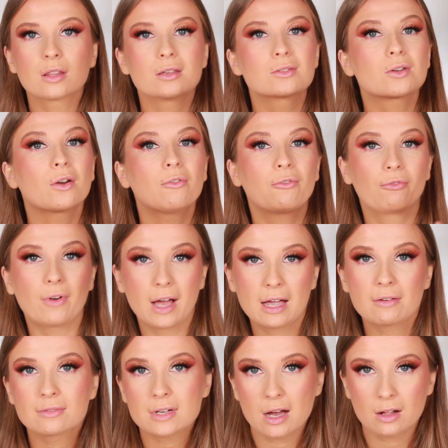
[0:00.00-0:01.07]
These are
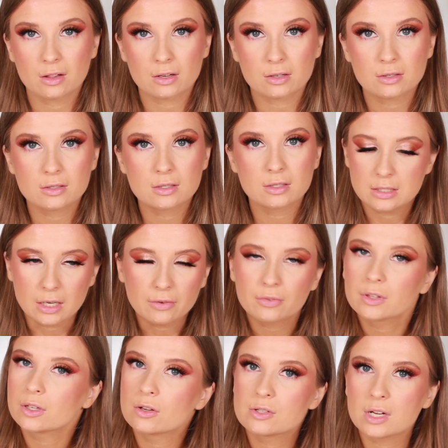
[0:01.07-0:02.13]
$5.
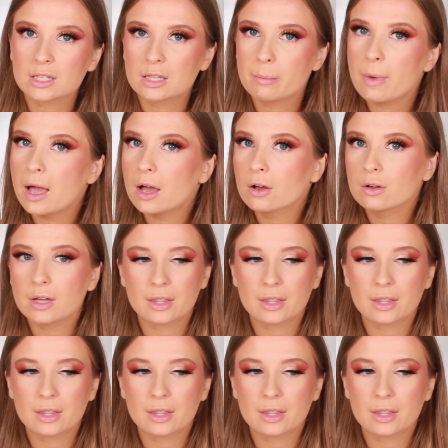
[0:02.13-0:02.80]
Definitely go check them out.